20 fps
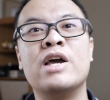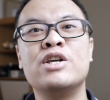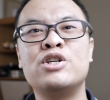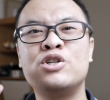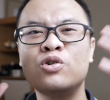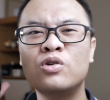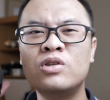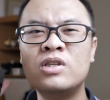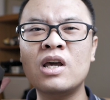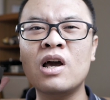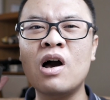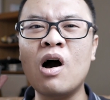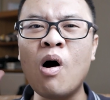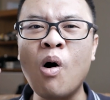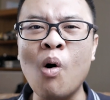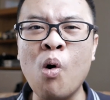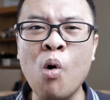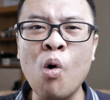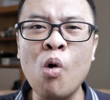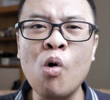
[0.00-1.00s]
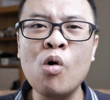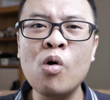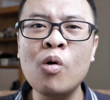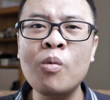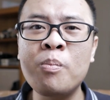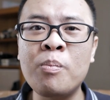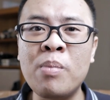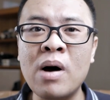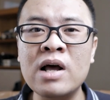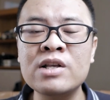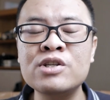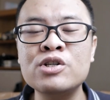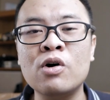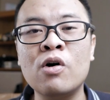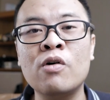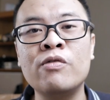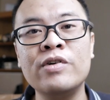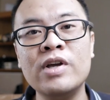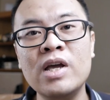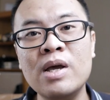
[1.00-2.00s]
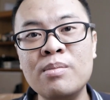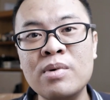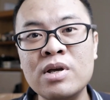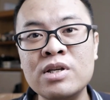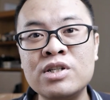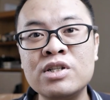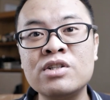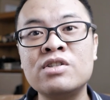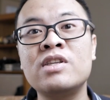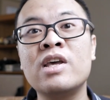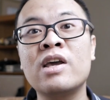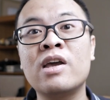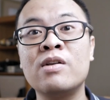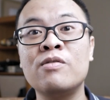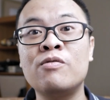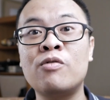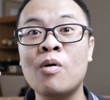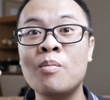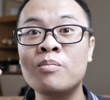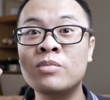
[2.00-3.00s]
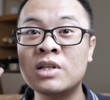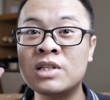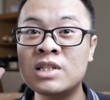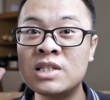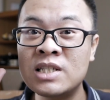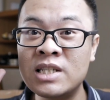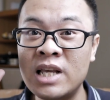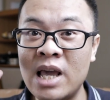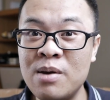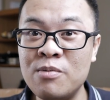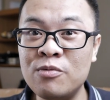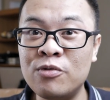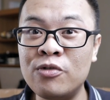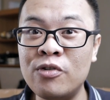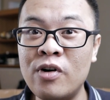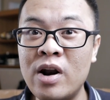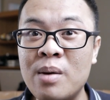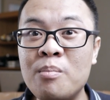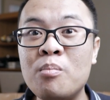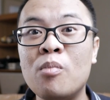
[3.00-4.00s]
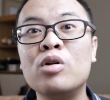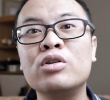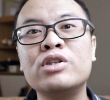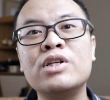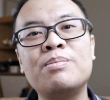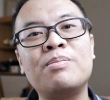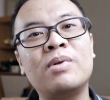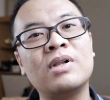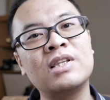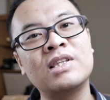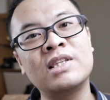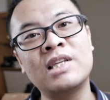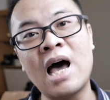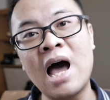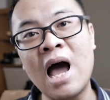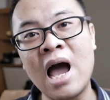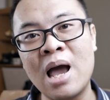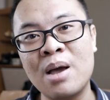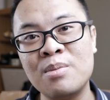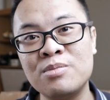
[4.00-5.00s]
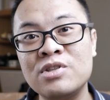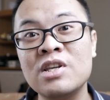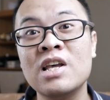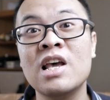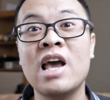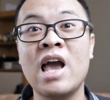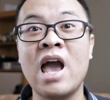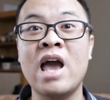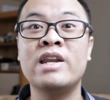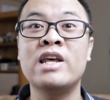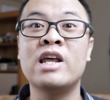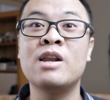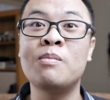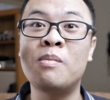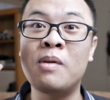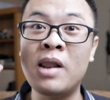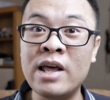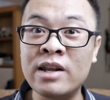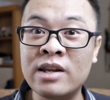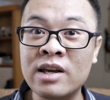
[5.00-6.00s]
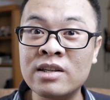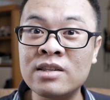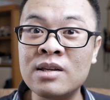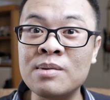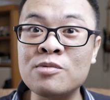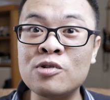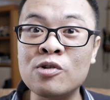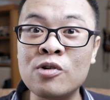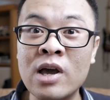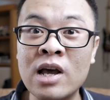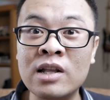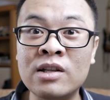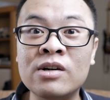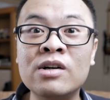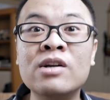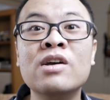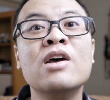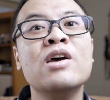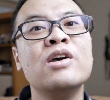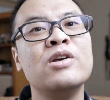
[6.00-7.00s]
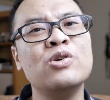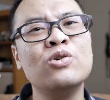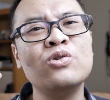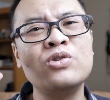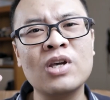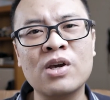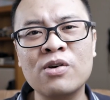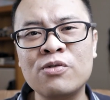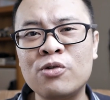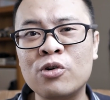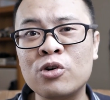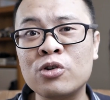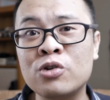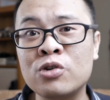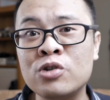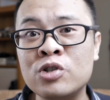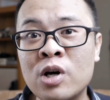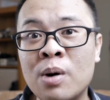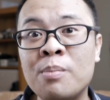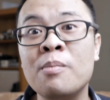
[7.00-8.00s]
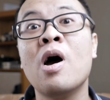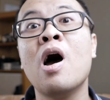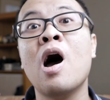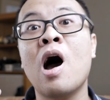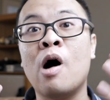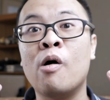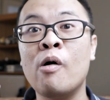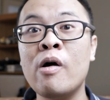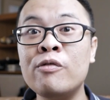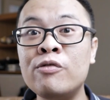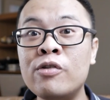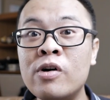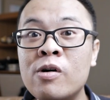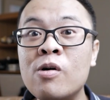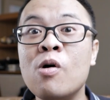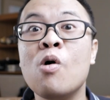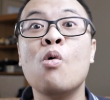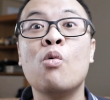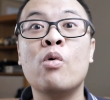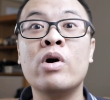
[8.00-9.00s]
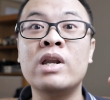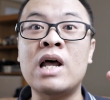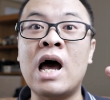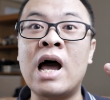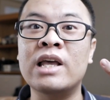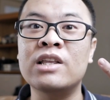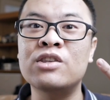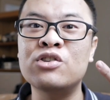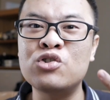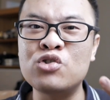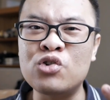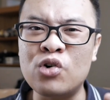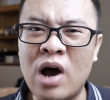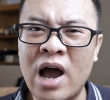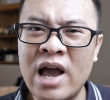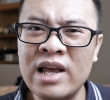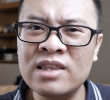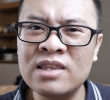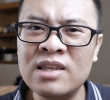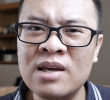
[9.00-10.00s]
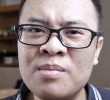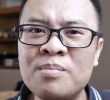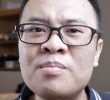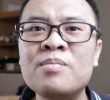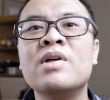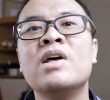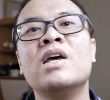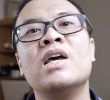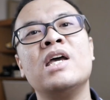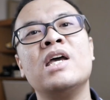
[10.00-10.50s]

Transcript: by shooting a whole bunch of images taken from the same frame multiple times and then blending them together using Photoshop. However, when I tried them